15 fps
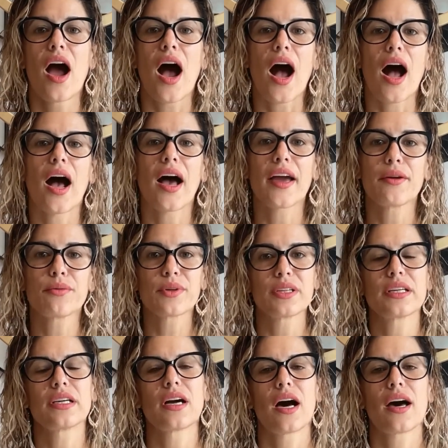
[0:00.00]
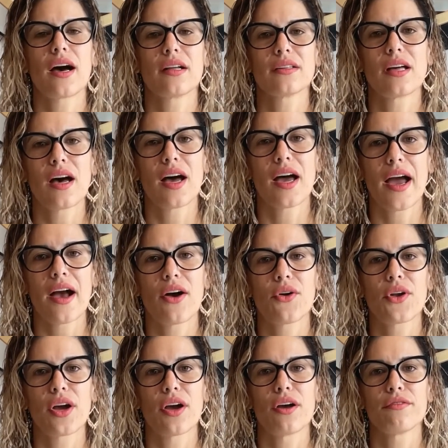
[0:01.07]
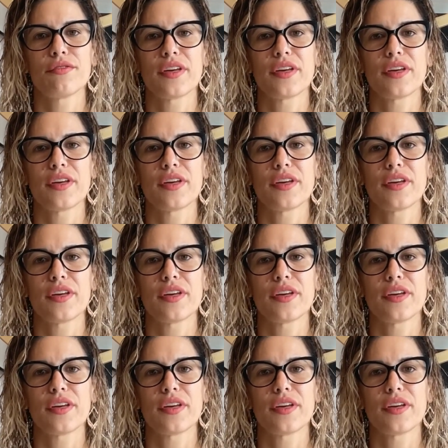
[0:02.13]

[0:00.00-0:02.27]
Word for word: I really got a lot out of